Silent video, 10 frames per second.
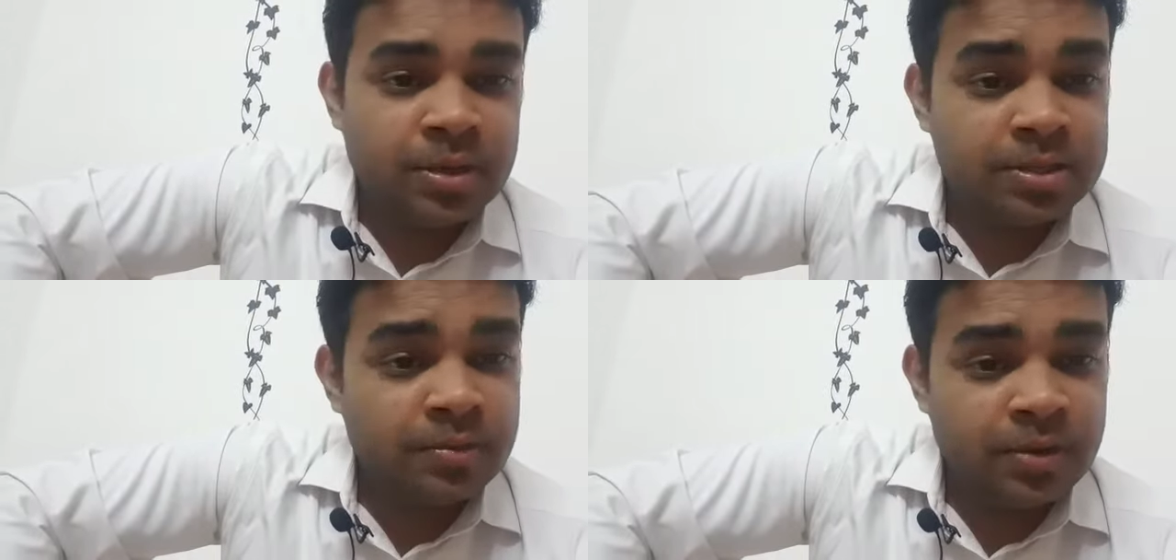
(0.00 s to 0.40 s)

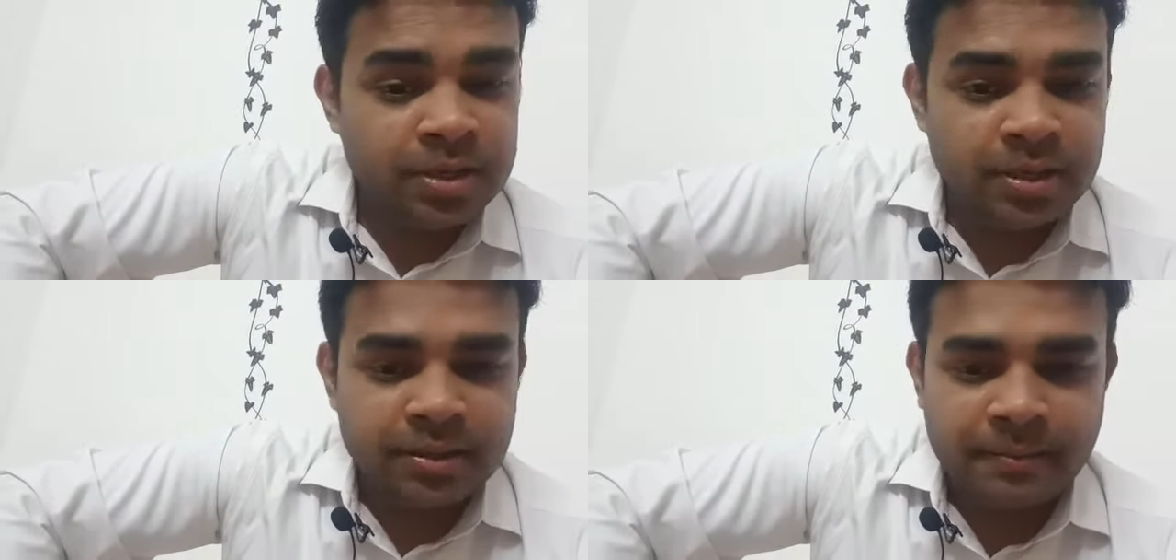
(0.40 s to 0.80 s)
that's 1
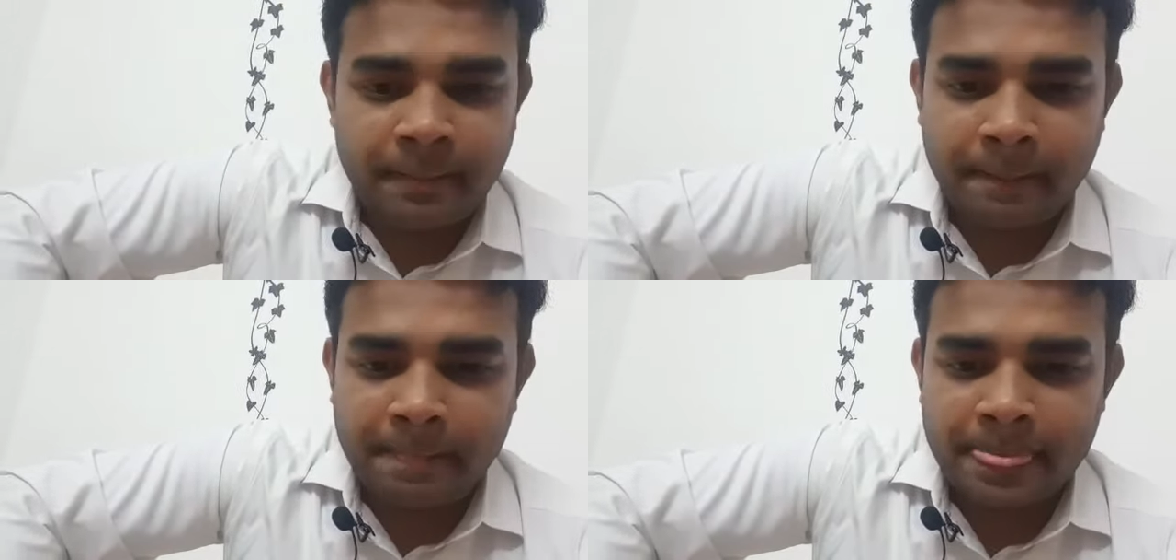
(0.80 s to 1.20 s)
year,
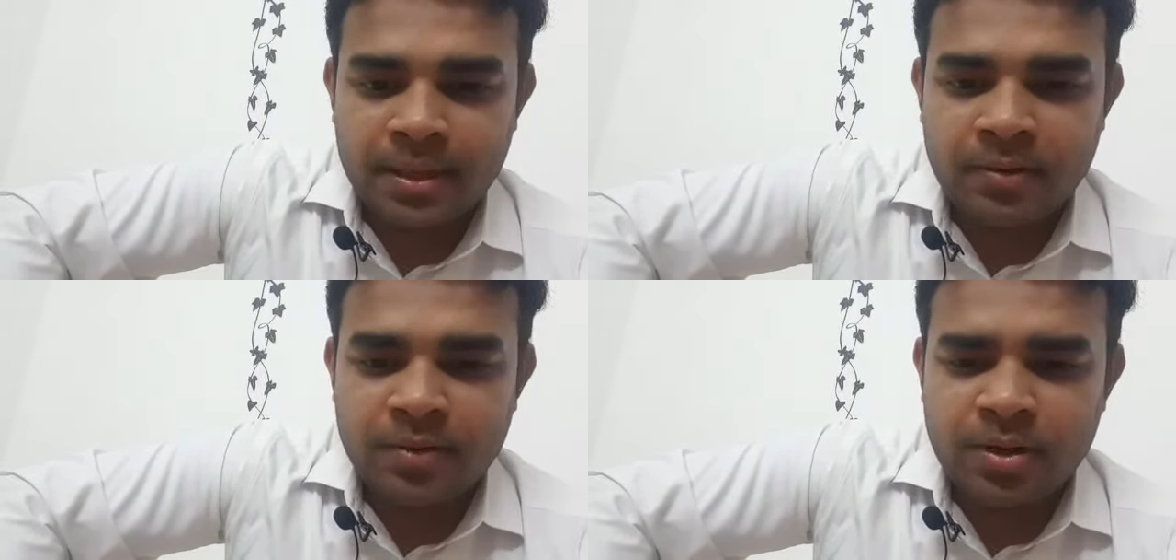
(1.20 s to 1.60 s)
they
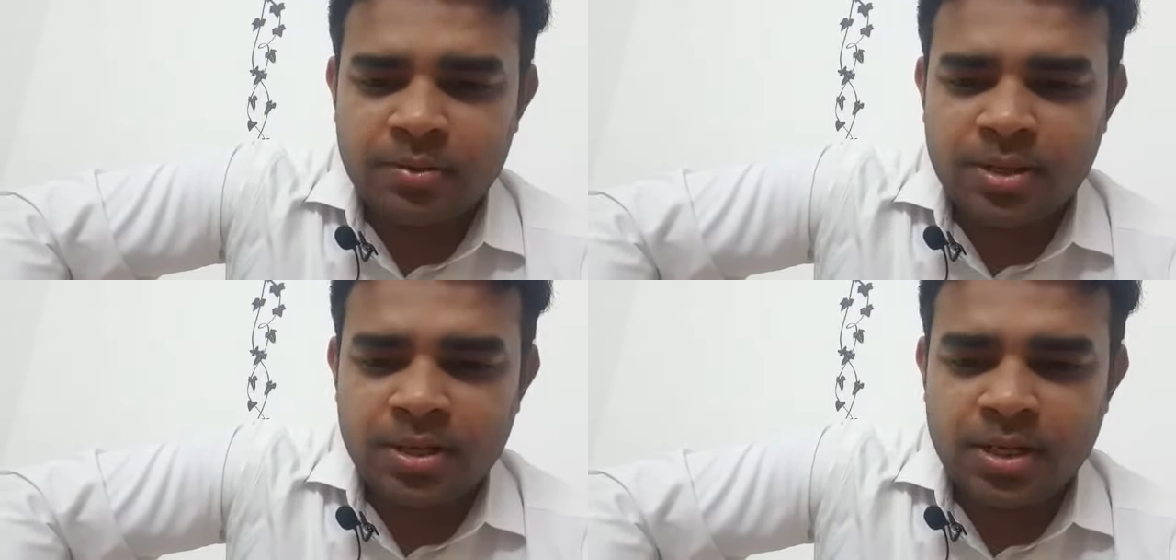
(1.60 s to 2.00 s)
referred to be
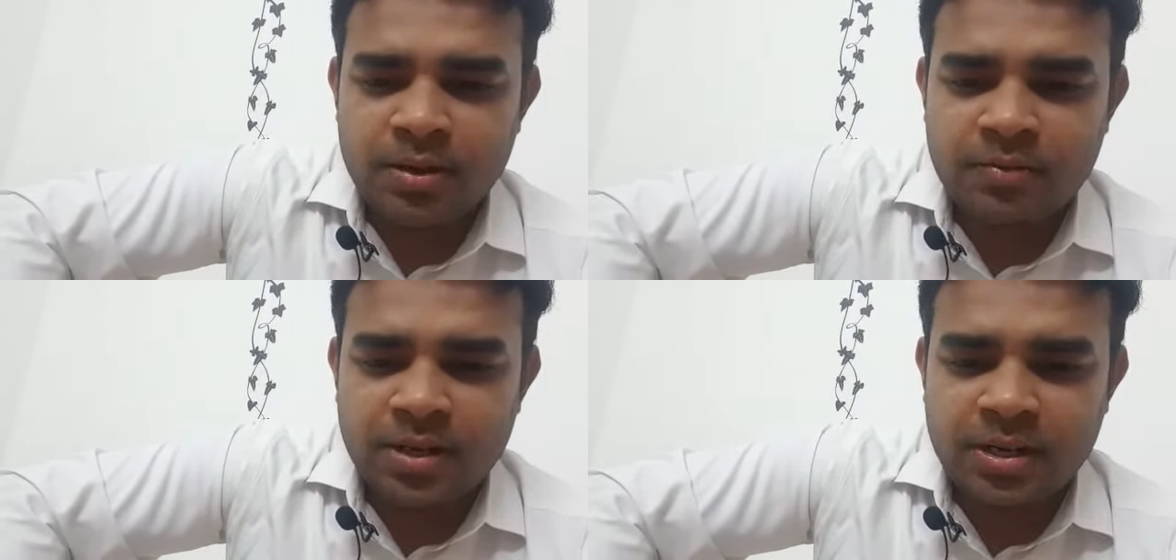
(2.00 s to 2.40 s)
the reign
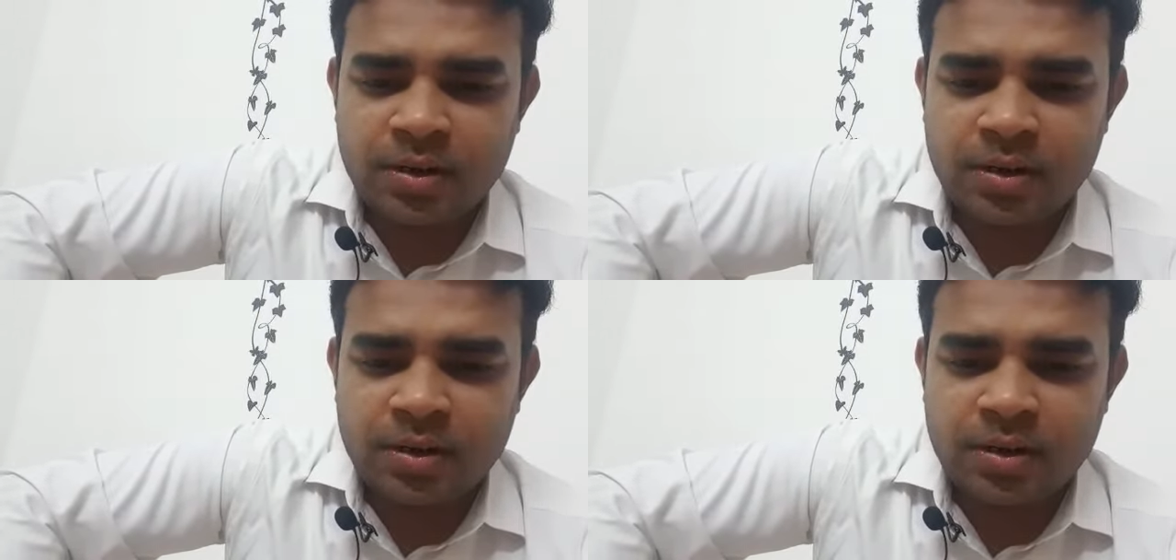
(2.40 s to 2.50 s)
of terror.